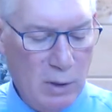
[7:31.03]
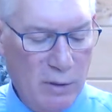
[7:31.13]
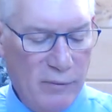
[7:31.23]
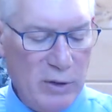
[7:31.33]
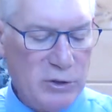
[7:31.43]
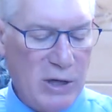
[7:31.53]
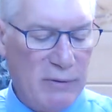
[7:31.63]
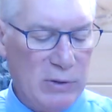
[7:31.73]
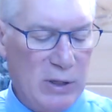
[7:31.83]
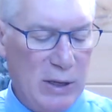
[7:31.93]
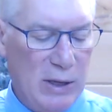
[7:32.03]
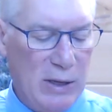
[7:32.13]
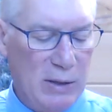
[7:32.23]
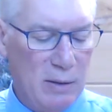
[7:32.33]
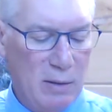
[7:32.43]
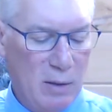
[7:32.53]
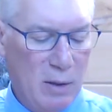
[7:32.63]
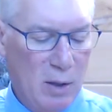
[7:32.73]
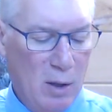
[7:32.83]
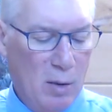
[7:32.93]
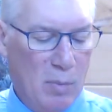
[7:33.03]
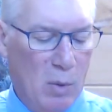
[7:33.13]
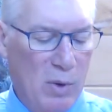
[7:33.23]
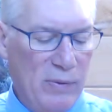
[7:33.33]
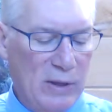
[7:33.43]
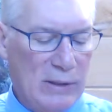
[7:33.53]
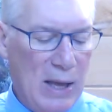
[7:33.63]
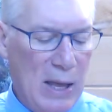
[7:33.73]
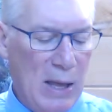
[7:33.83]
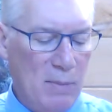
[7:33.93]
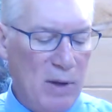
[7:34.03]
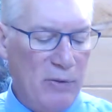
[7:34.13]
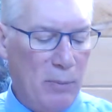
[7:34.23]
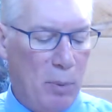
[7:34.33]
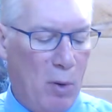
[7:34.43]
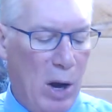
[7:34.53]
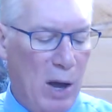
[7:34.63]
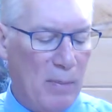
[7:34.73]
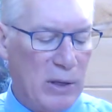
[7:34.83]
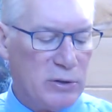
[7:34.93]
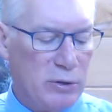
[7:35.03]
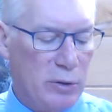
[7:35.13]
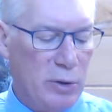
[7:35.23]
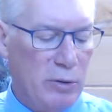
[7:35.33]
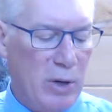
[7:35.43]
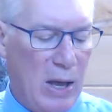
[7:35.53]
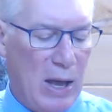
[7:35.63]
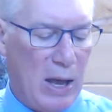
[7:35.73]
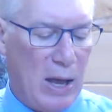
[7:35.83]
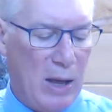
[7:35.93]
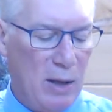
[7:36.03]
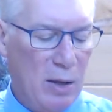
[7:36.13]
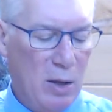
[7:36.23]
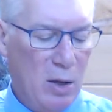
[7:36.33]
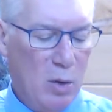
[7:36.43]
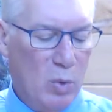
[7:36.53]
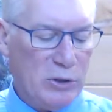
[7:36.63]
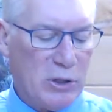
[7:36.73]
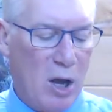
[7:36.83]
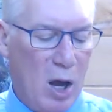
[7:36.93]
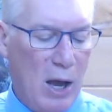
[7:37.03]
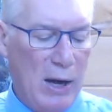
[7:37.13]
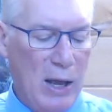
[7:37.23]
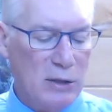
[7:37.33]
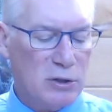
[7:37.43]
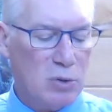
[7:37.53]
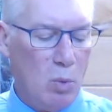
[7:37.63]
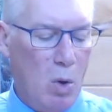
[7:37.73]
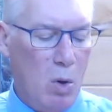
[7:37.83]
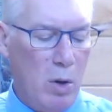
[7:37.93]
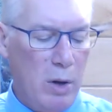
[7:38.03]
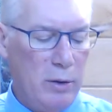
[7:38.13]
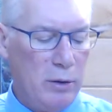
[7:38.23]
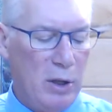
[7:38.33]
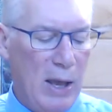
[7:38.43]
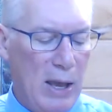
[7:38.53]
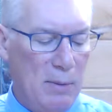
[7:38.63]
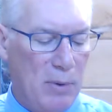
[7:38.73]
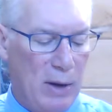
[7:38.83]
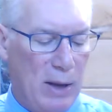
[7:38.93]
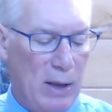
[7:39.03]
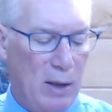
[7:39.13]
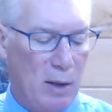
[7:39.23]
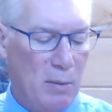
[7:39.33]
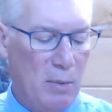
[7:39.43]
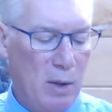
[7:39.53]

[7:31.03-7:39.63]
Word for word: Verse 17, But when the time of the promise drew nigh, which God had sworn to Abraham,